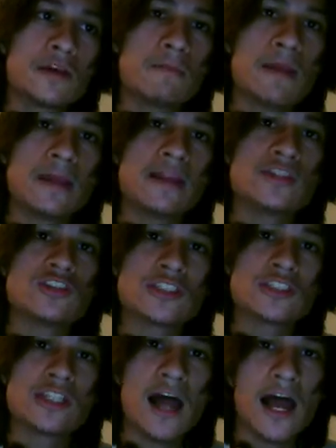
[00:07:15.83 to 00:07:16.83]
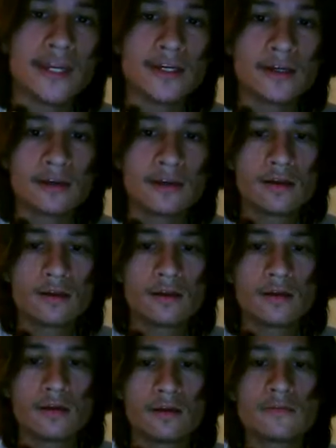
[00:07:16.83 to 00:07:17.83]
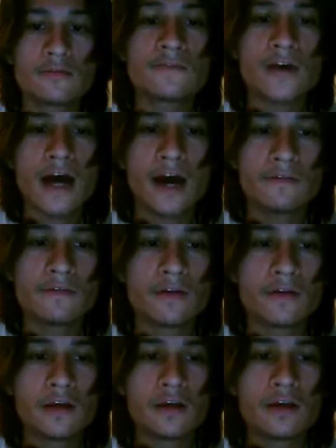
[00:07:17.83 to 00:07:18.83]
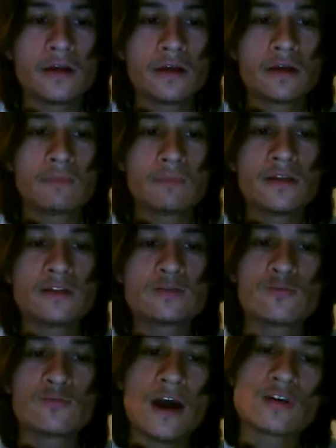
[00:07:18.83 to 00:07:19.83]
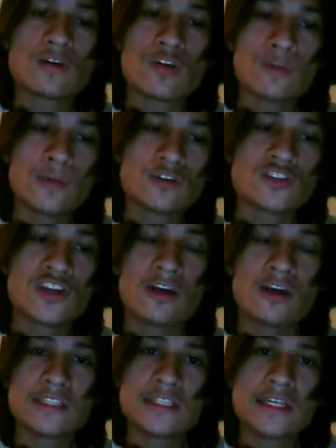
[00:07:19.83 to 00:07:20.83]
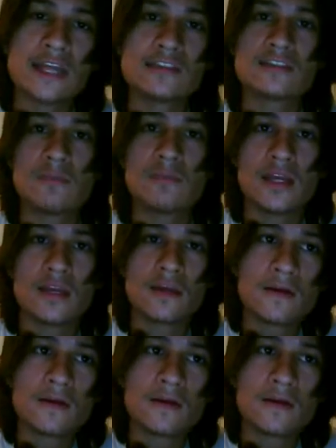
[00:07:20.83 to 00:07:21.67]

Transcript: he may let you slide. 5. Police would file criminal charges against me.